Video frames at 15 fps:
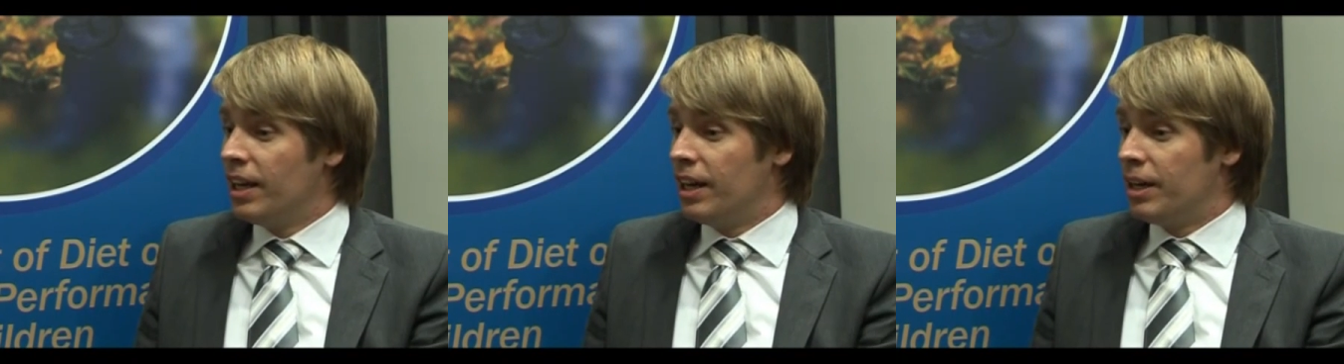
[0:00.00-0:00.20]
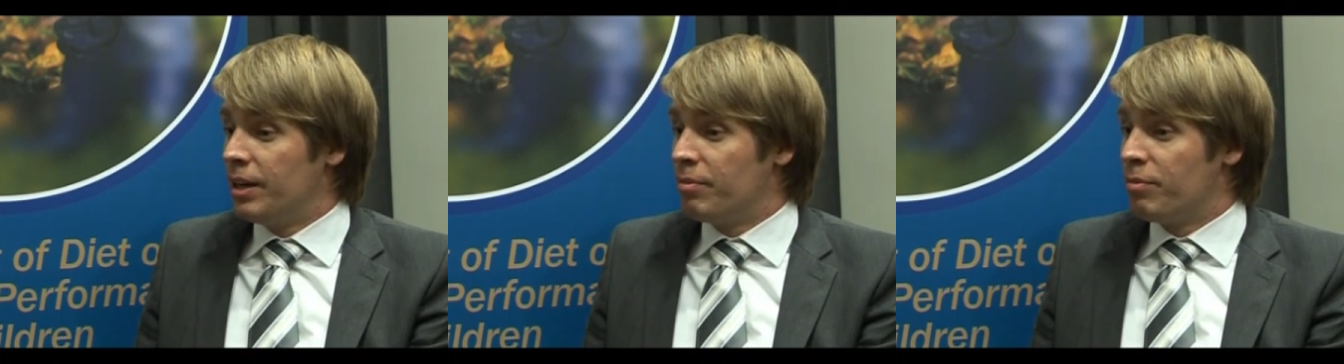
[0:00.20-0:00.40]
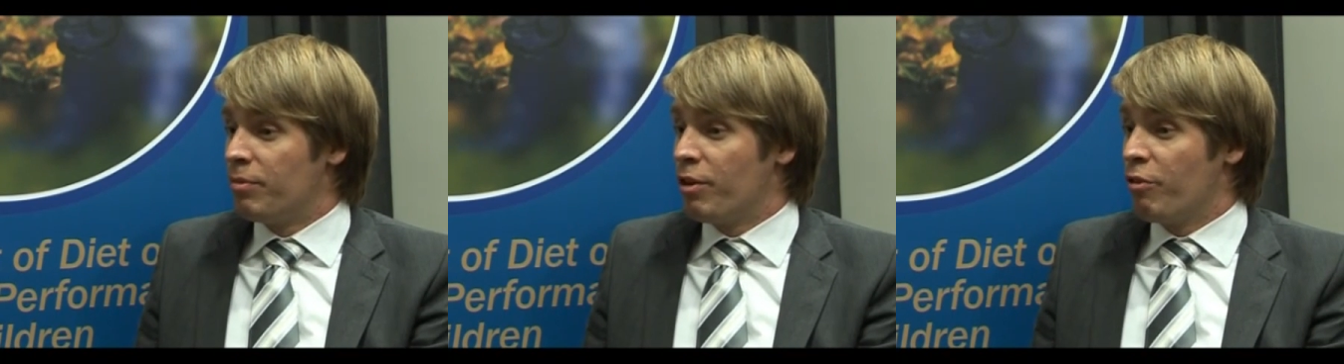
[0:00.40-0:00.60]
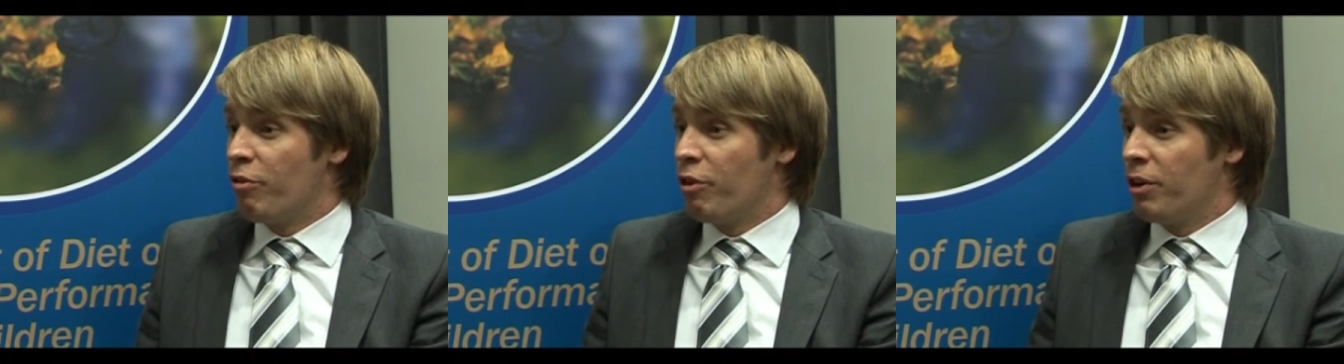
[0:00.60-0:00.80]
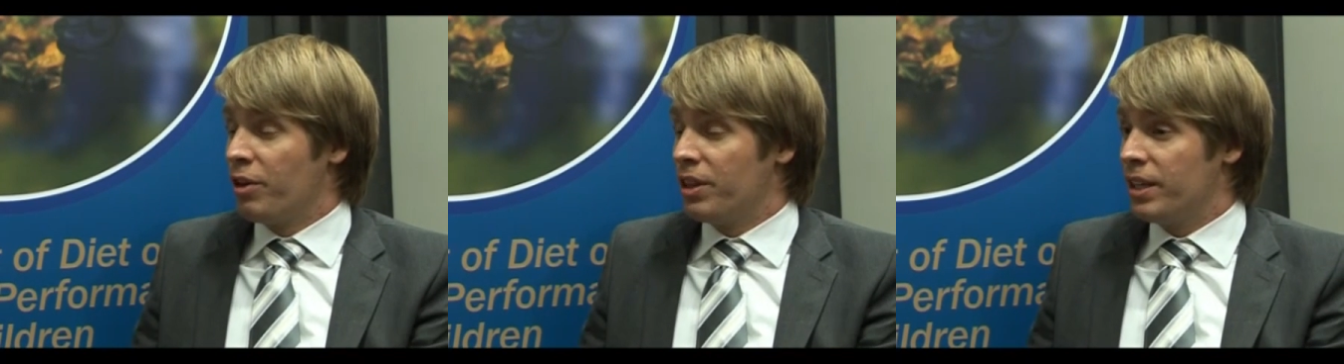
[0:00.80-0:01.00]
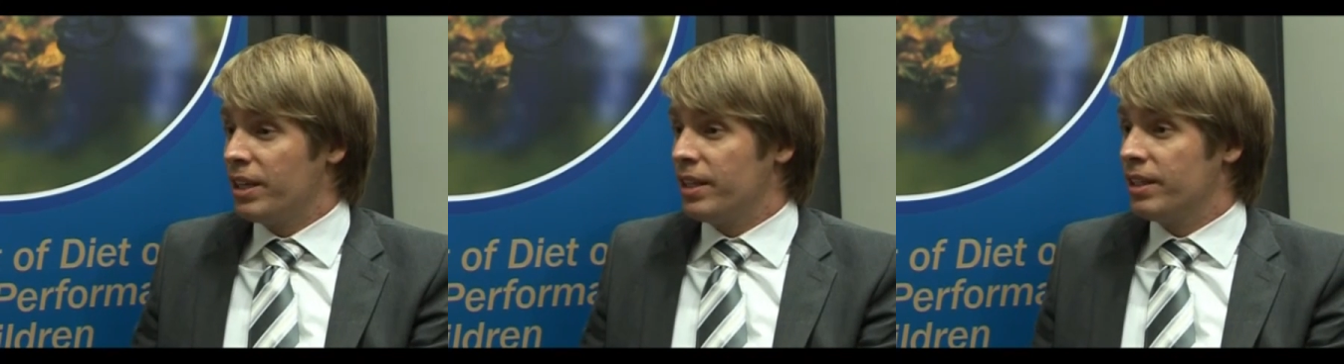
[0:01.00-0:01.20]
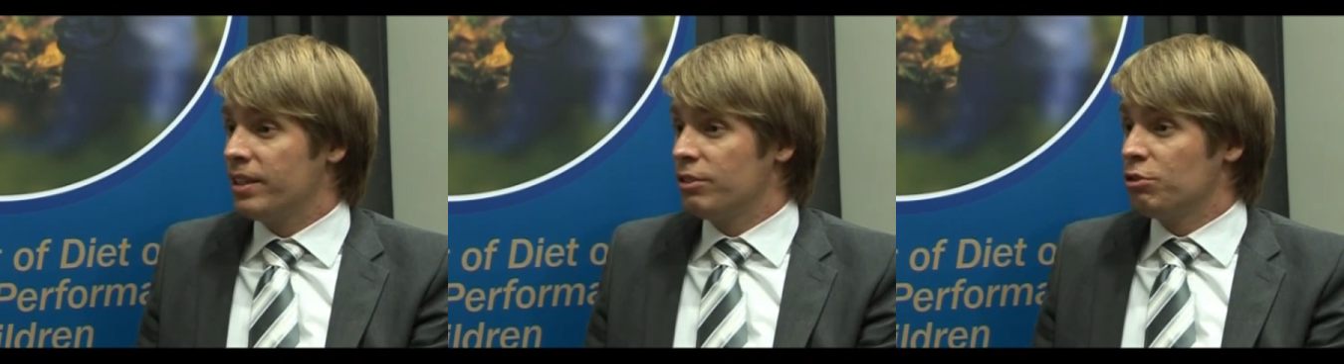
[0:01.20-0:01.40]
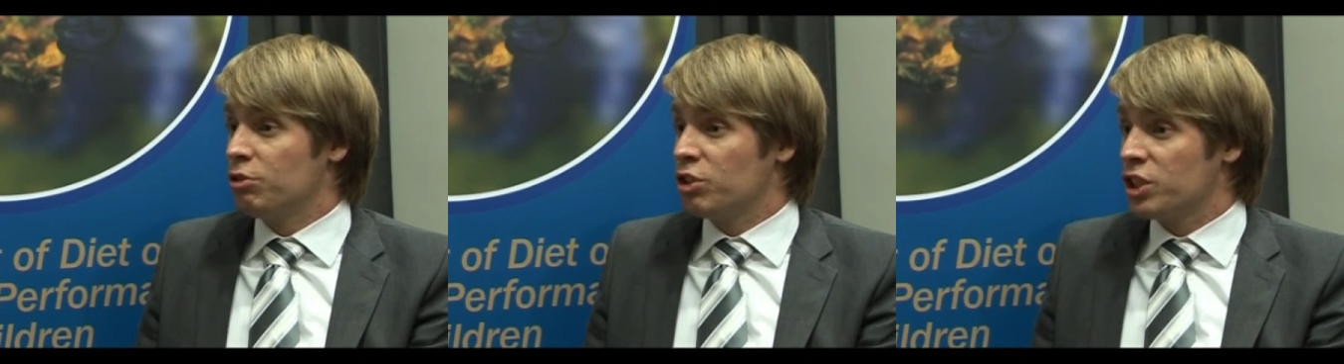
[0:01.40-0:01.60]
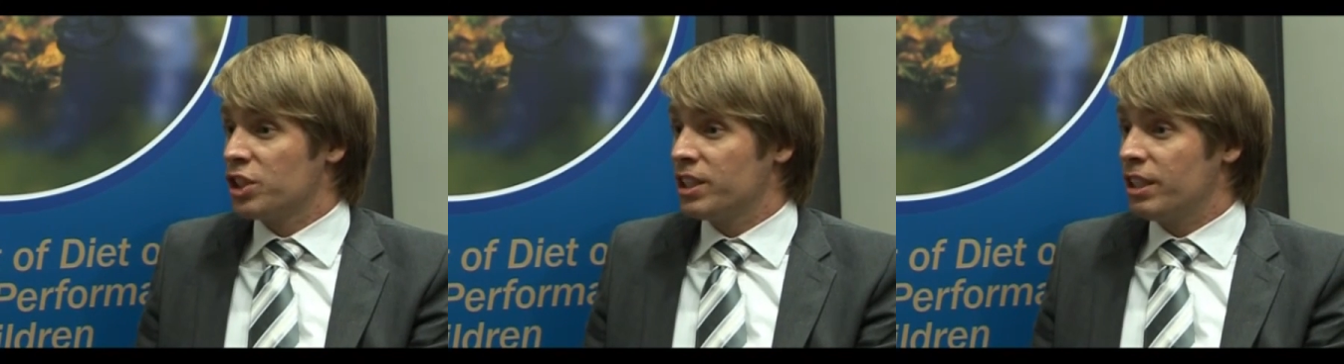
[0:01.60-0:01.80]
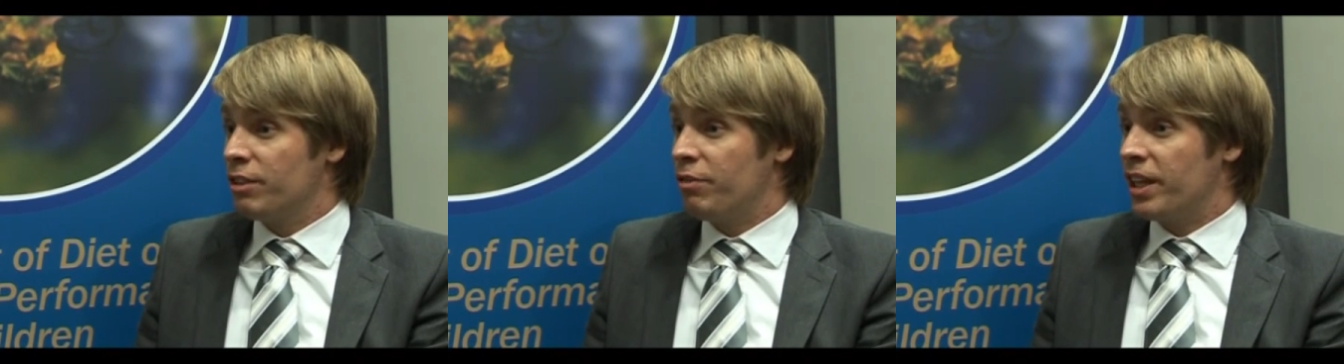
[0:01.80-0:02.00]
for the
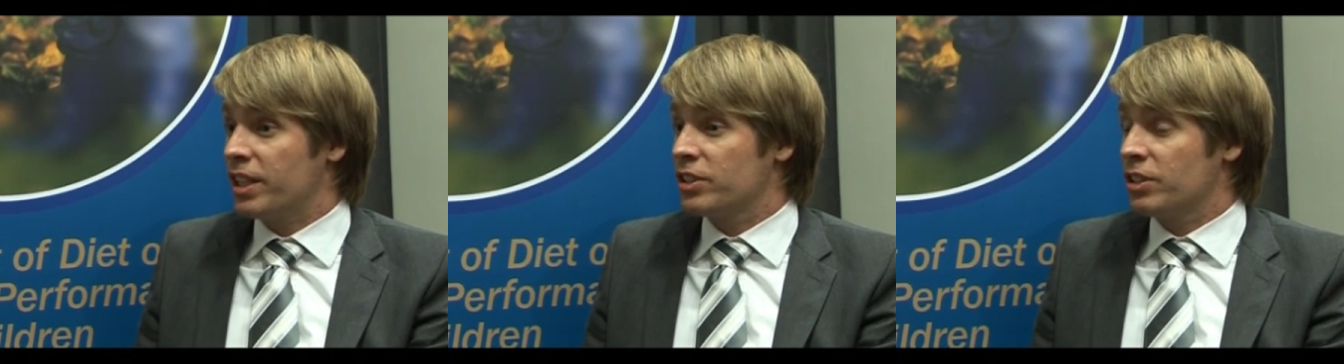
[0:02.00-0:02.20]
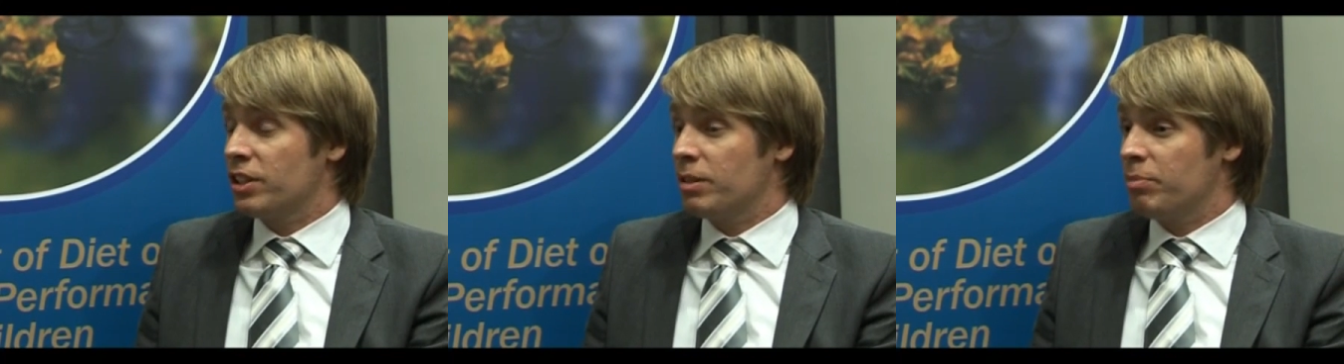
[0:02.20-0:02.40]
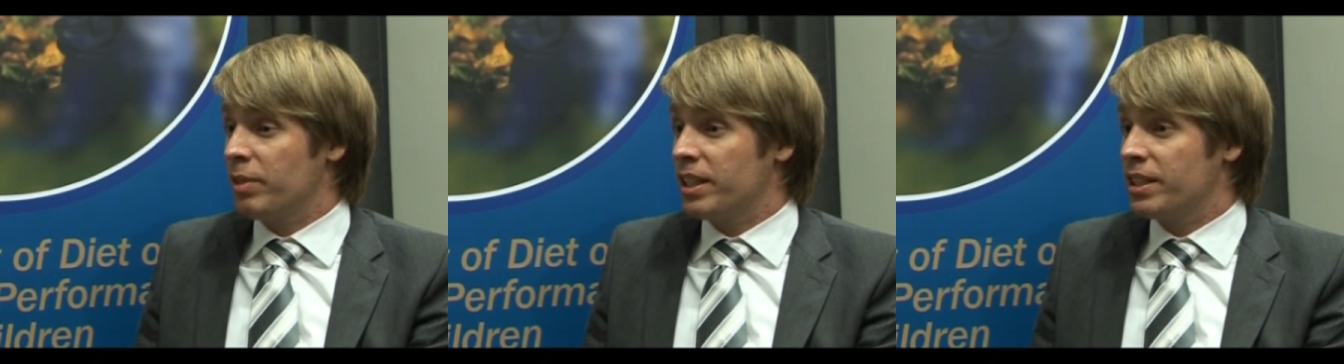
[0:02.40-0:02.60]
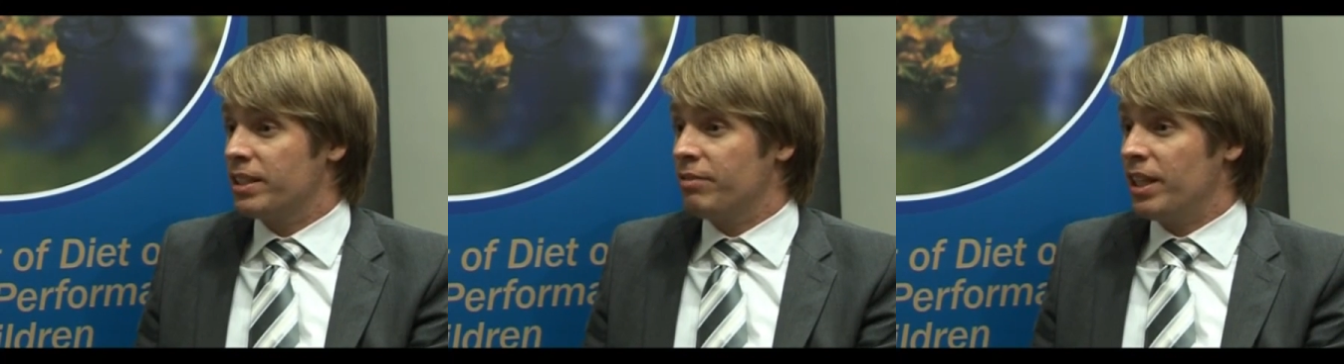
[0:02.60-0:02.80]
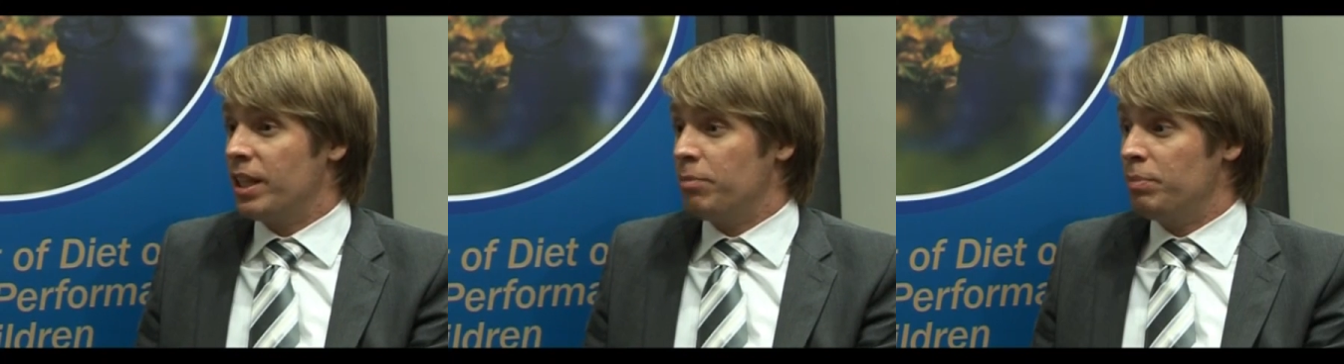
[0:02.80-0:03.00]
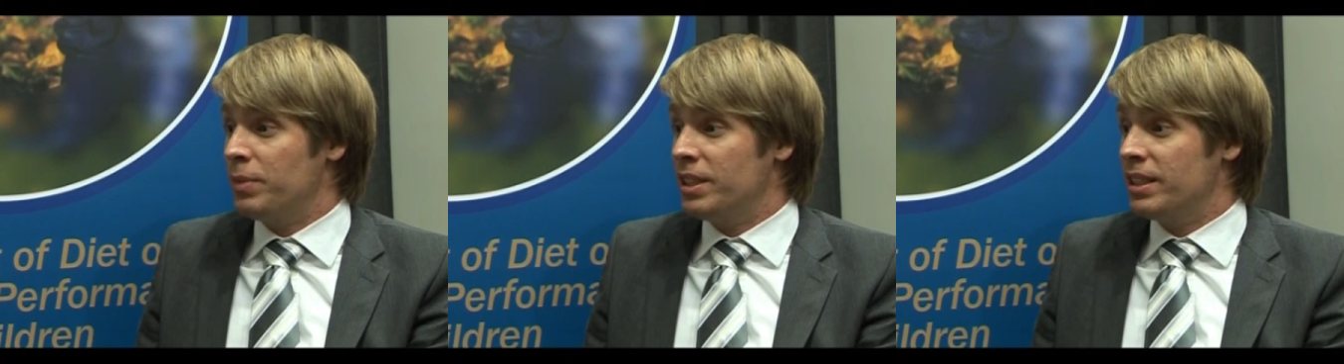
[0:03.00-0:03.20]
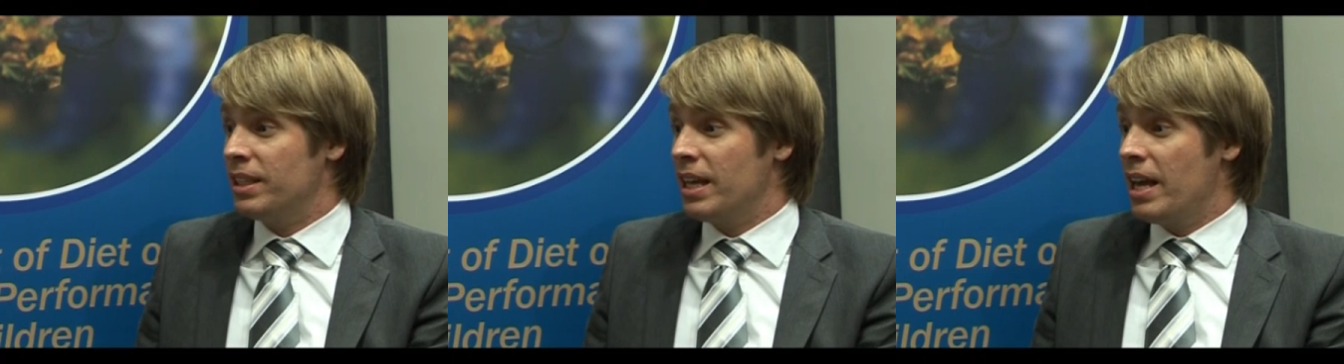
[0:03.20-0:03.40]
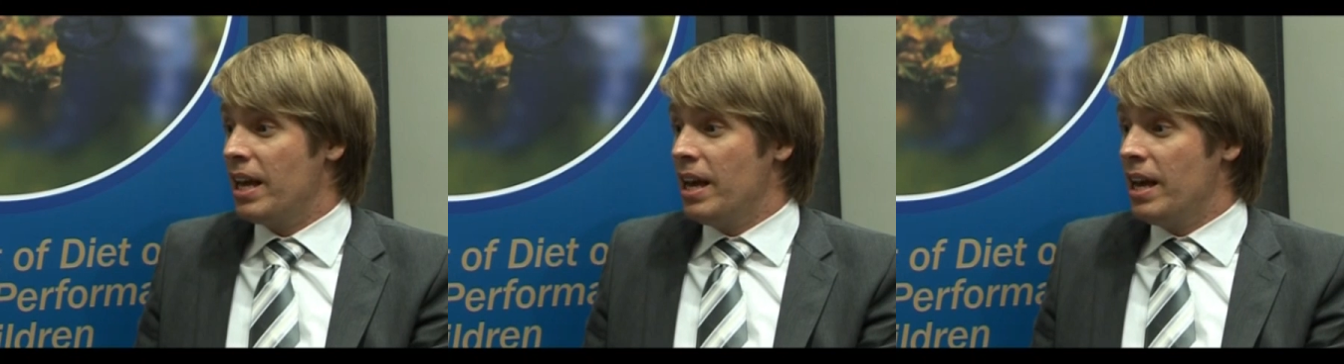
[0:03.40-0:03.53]
nutritional effects on mental development.